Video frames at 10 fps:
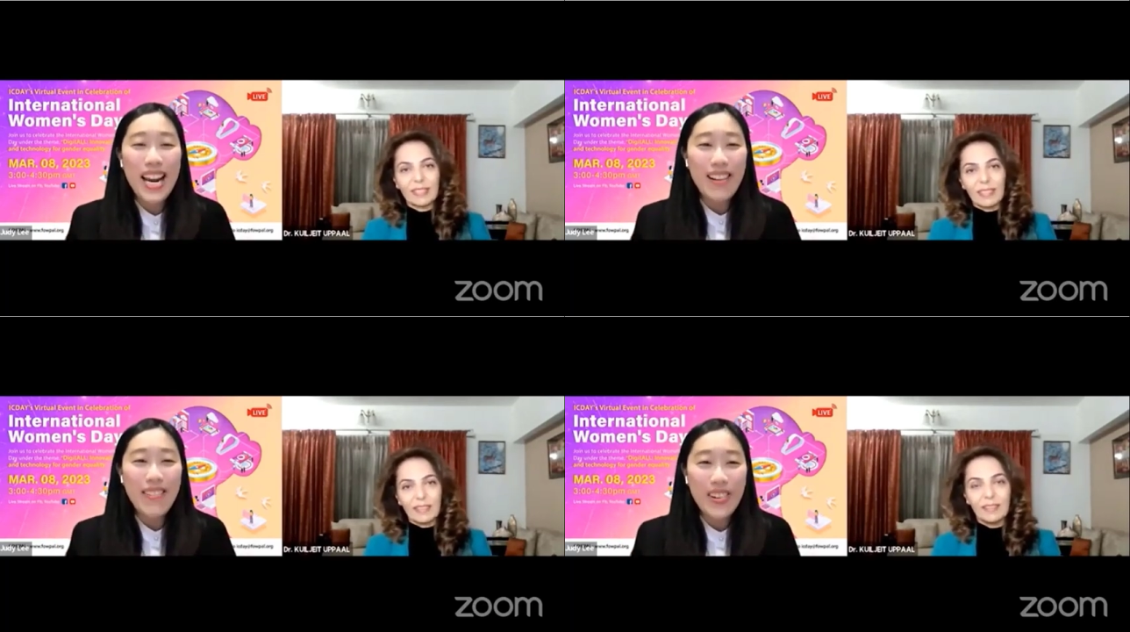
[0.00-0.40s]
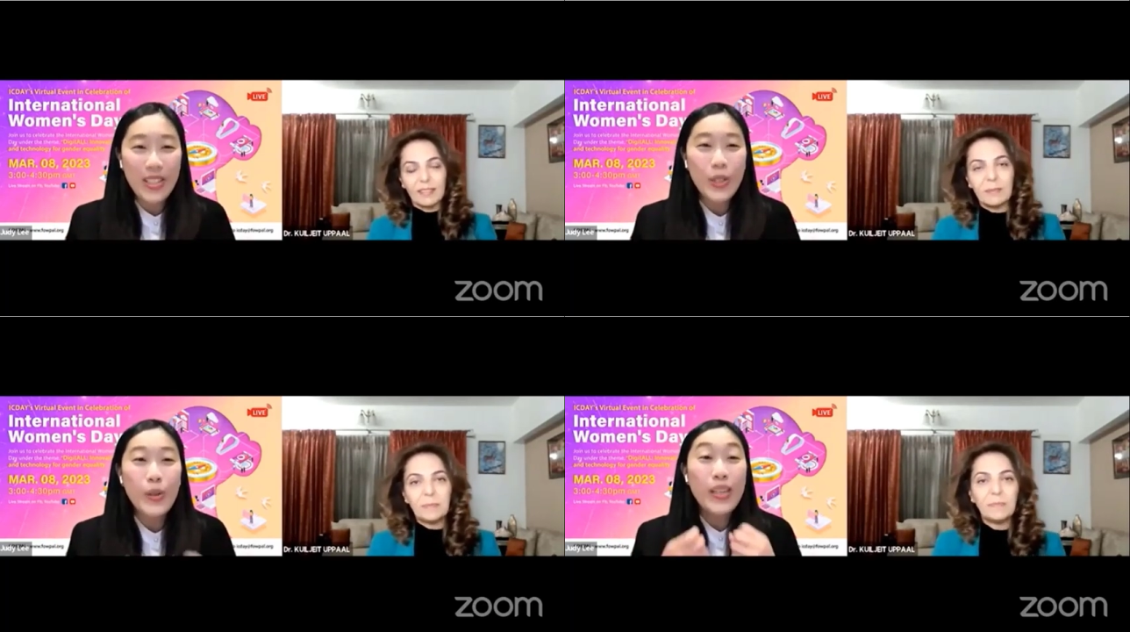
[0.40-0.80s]
Speaker 1: waiting for
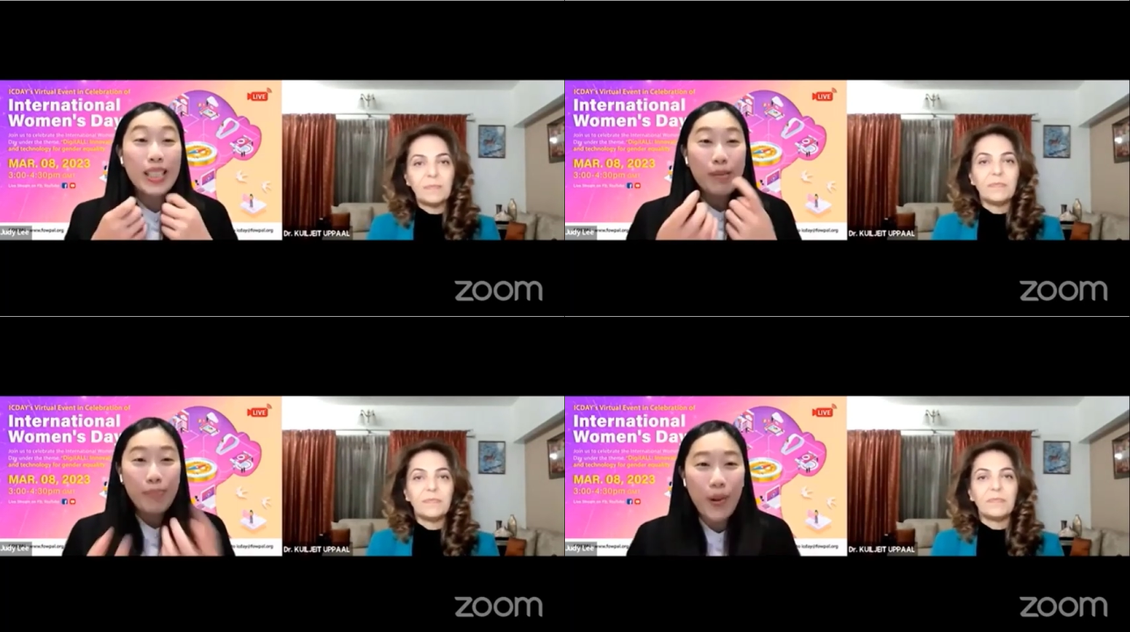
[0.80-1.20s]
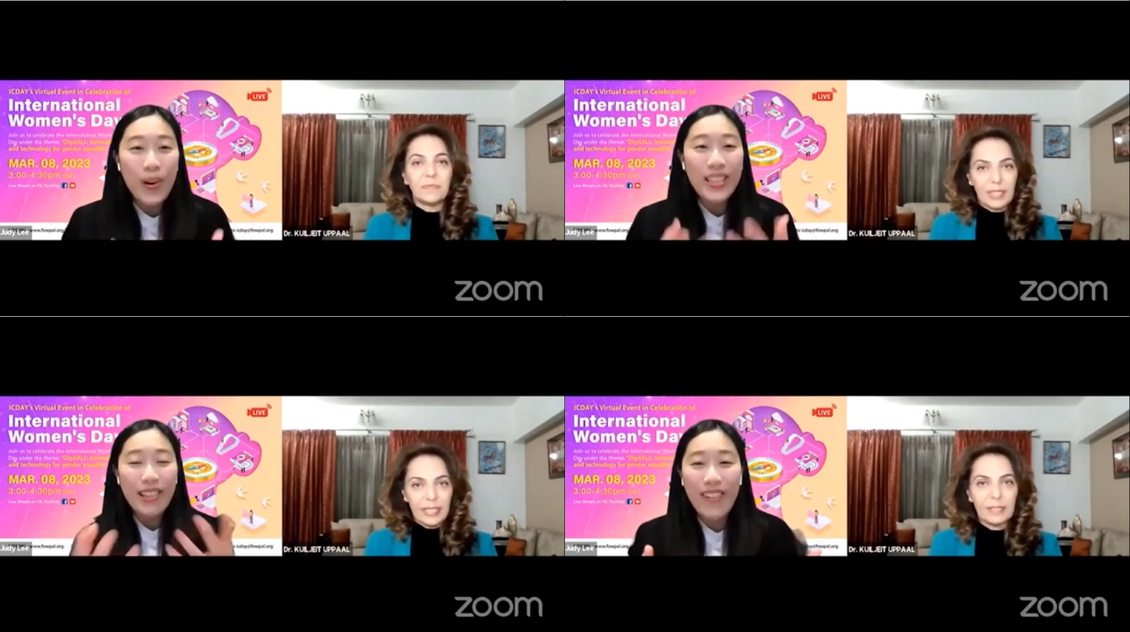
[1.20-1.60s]
you to
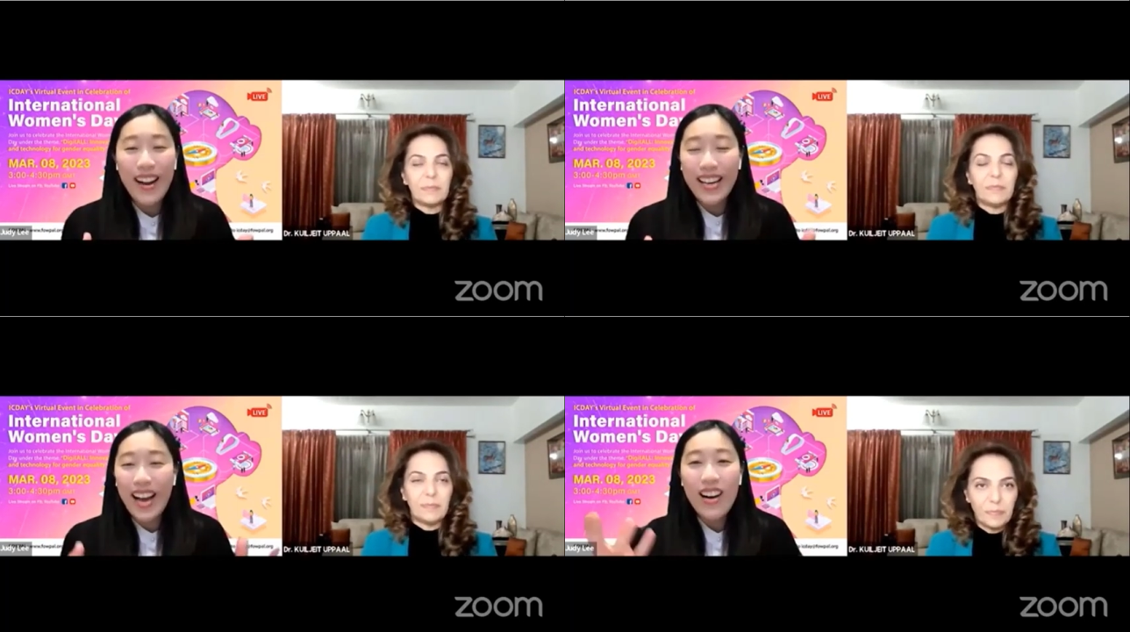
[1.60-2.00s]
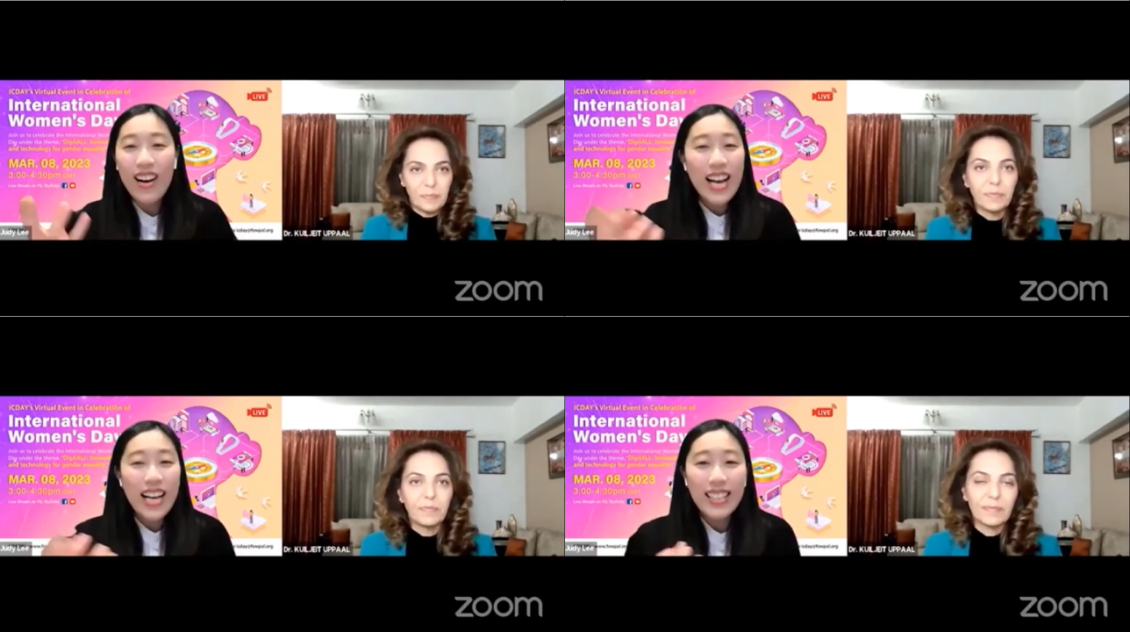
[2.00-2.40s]
explore to find out
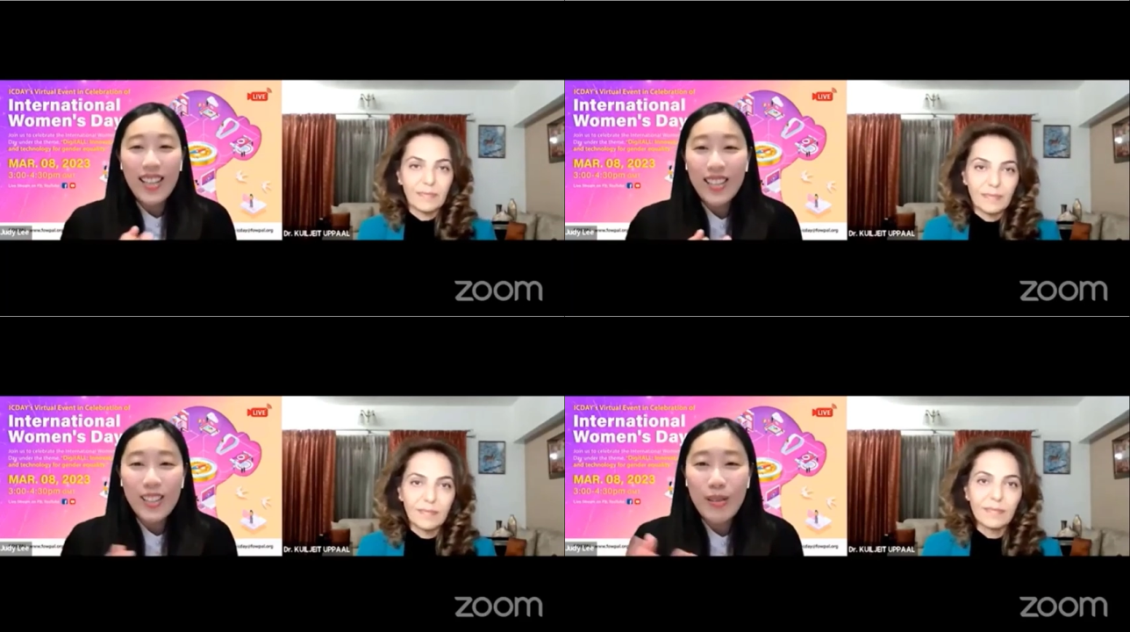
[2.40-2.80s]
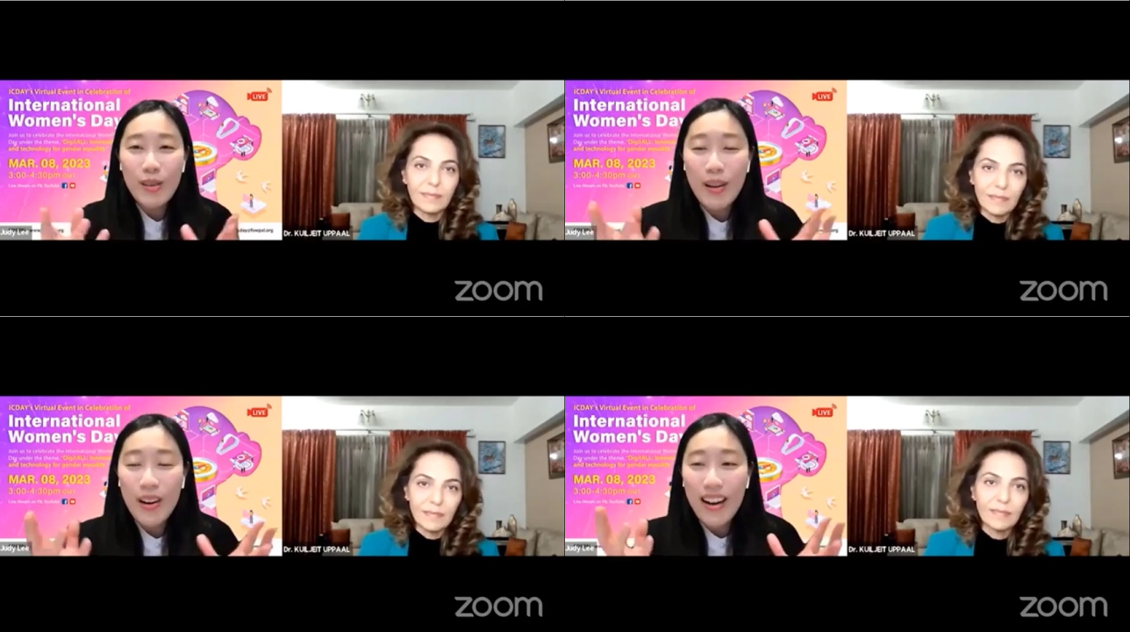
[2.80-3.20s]
and dr
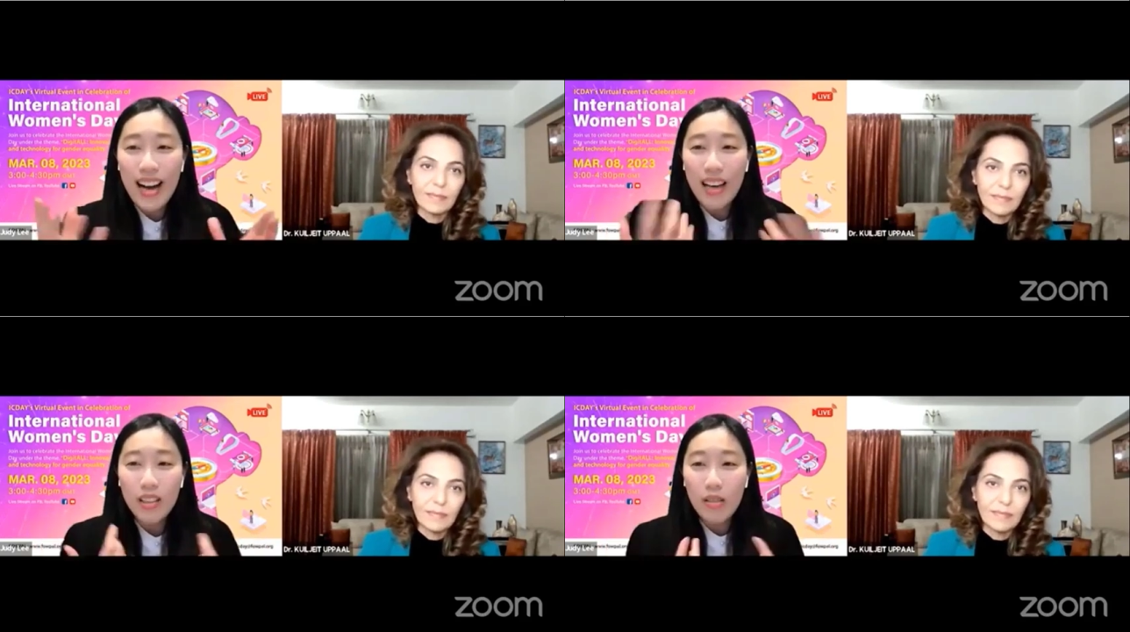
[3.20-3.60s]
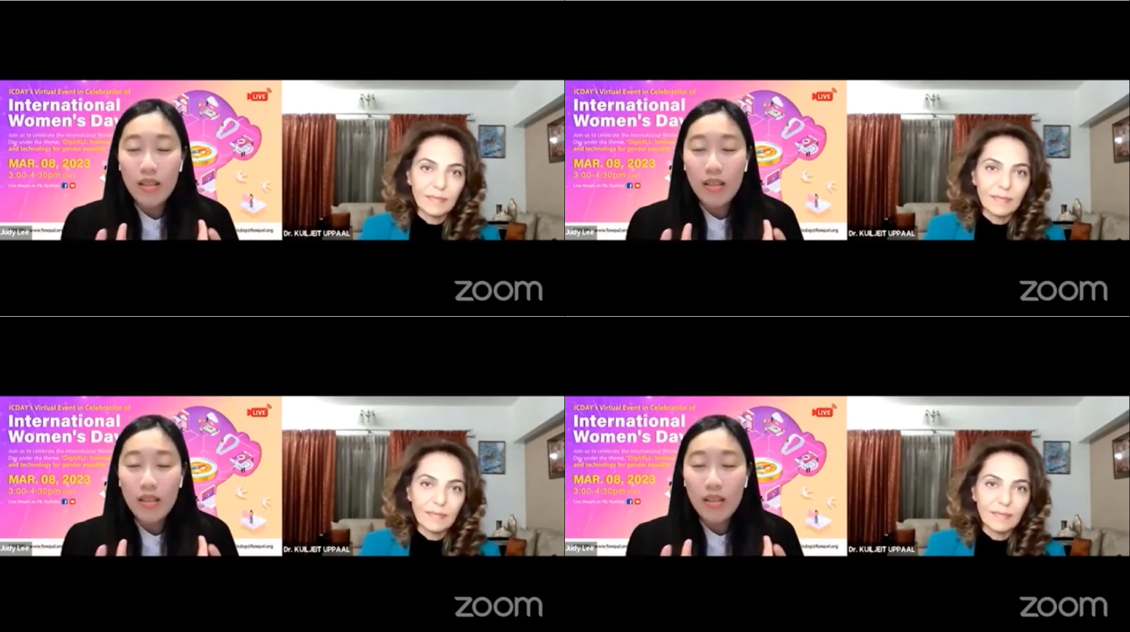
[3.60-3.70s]
uppaal uh,